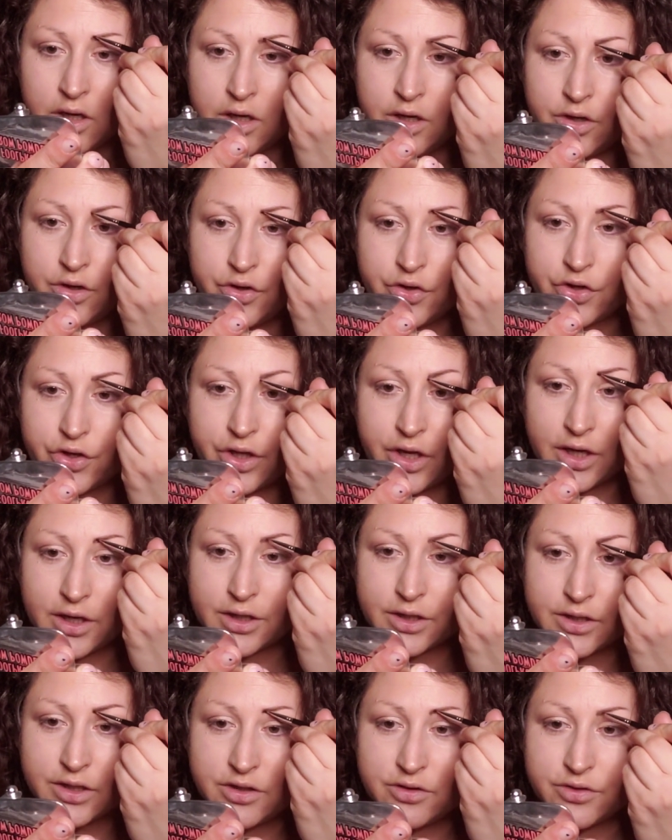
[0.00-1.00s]
Usually I
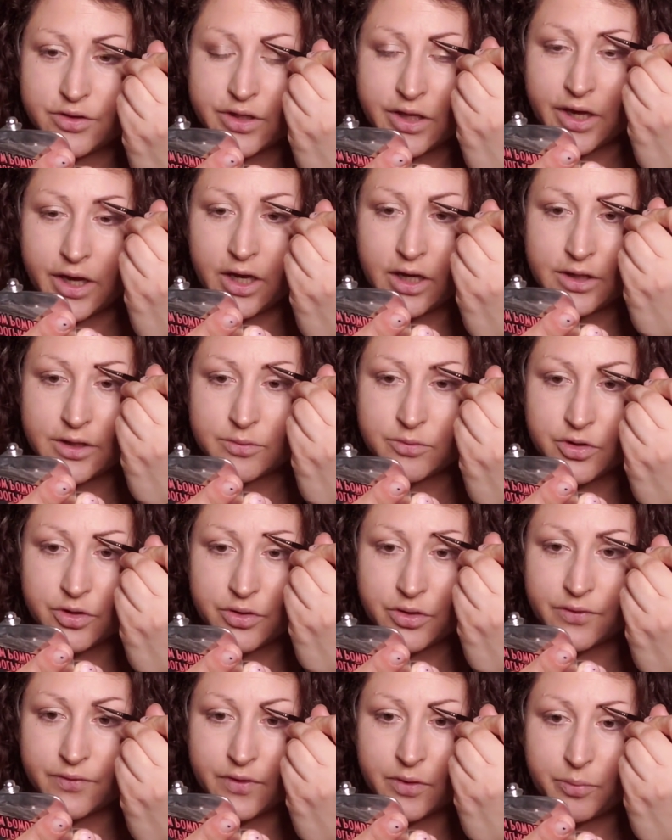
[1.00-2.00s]
just use like some sort
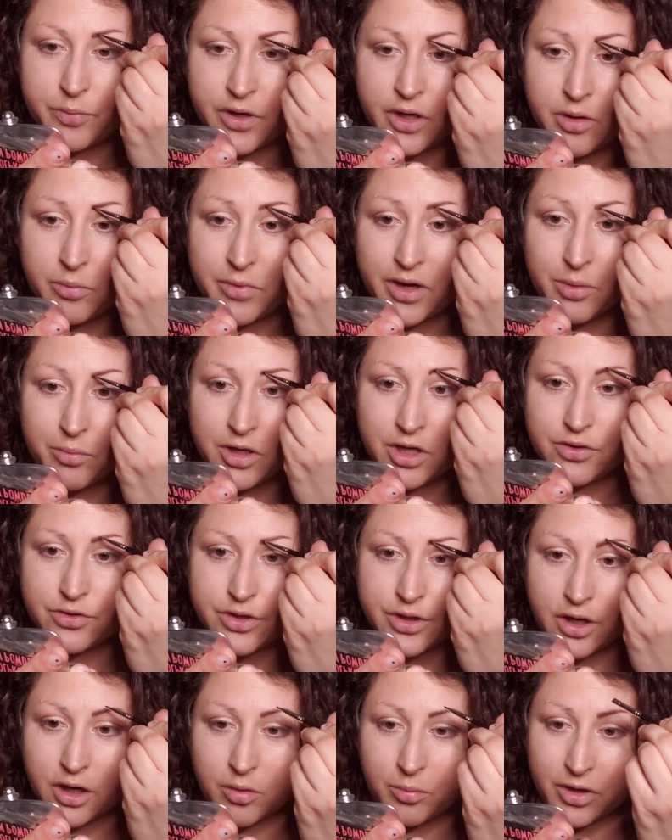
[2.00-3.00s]
of lip balm. I'm a huge
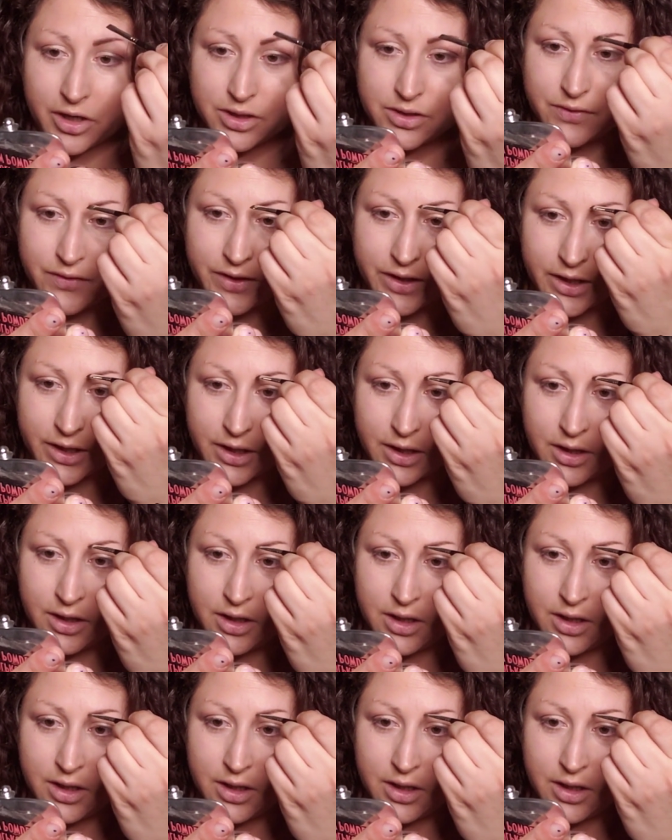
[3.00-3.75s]
Carmex fan.